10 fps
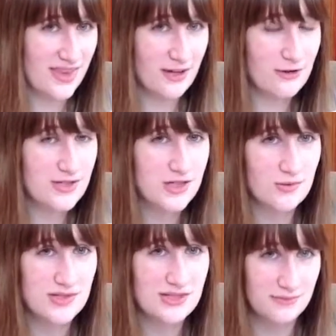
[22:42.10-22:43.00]
There is no
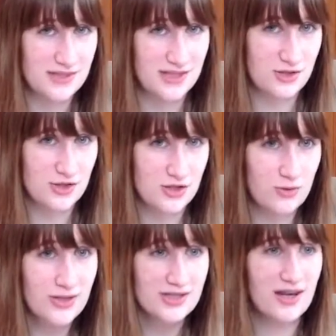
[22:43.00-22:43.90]
substance
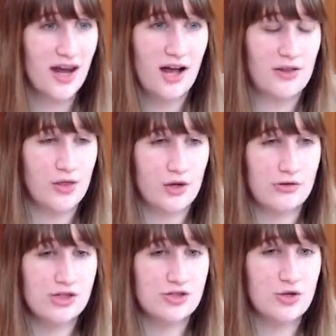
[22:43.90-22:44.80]
to it. There
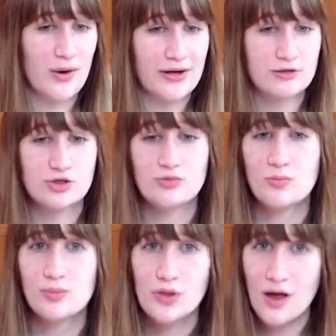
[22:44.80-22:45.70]
is no actual
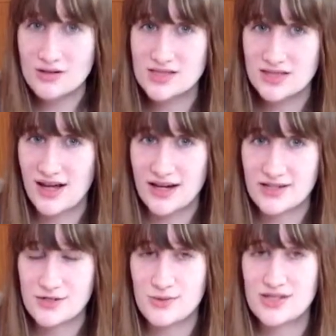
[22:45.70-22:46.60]
plot
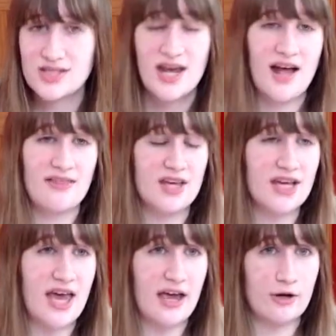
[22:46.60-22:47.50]
line to it. The
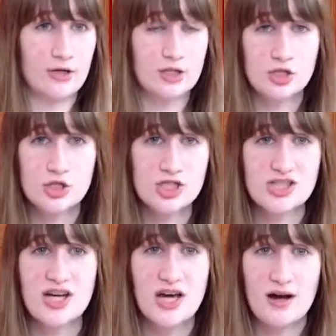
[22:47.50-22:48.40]
characters
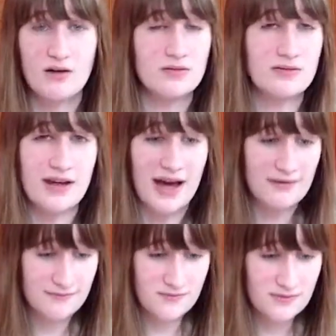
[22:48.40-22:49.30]

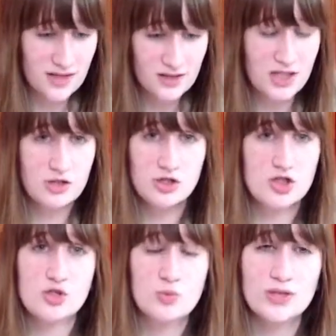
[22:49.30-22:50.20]
have nothing to
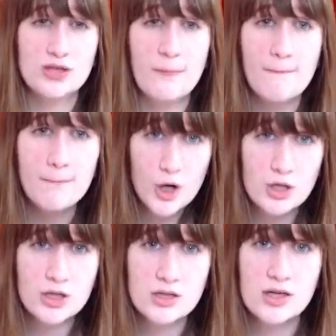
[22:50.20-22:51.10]
do with the
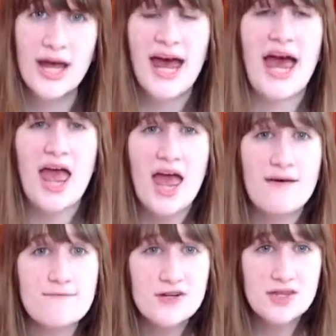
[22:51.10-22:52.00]
book.
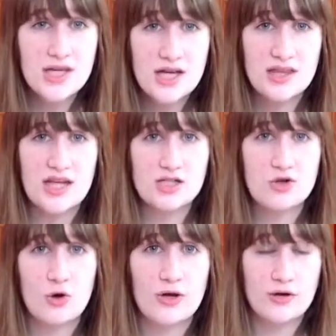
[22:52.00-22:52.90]
Everything that is
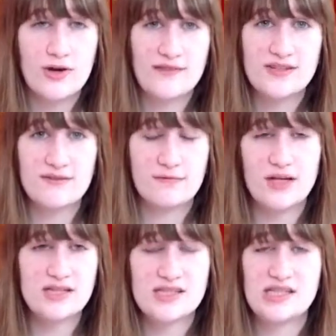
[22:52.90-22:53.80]
choreographed in a
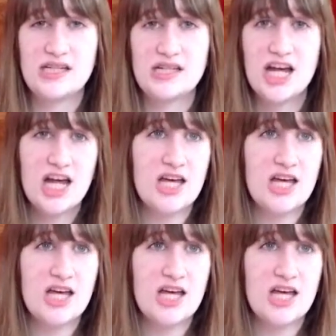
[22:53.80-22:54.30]
fight scene